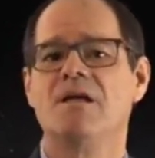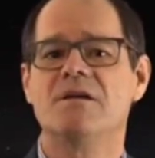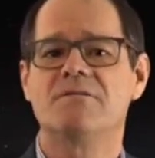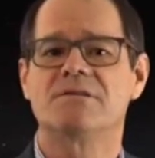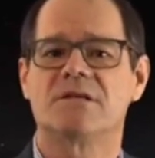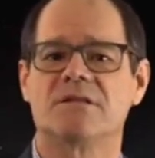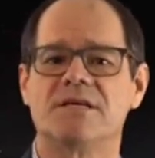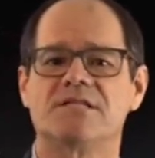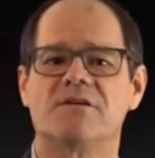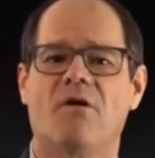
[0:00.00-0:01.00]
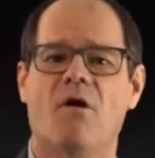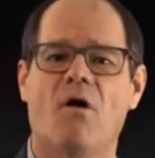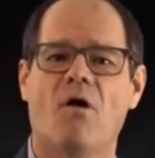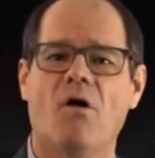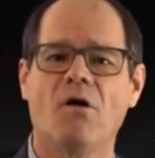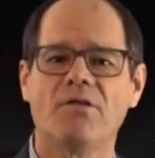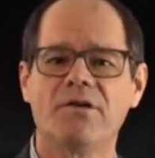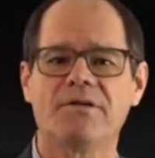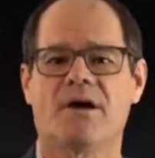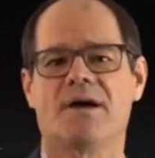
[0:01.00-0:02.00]
Here is a list of all
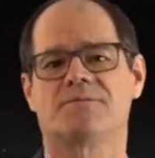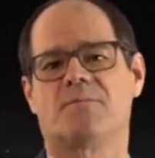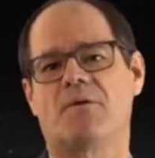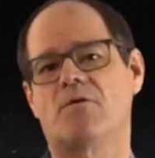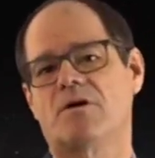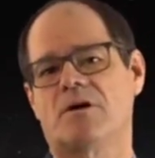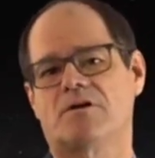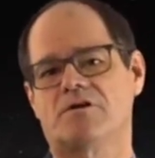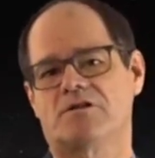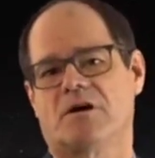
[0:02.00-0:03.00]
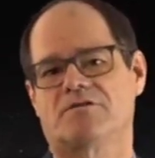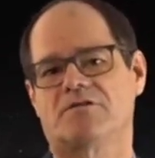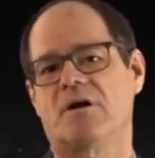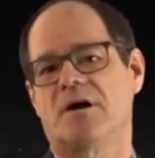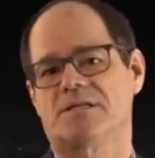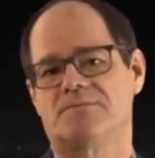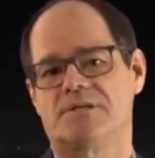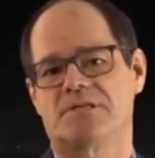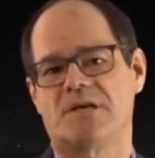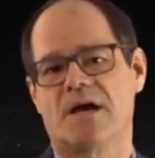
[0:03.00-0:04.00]
the times my work on Kirchhoff's law has
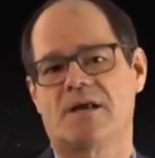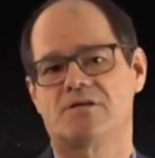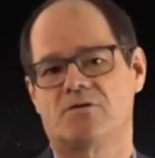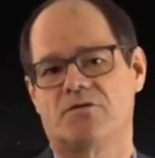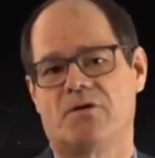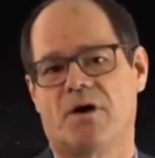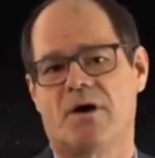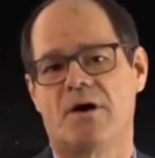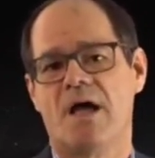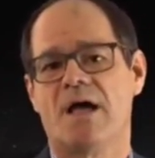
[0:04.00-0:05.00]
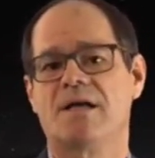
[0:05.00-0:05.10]
been cited so far,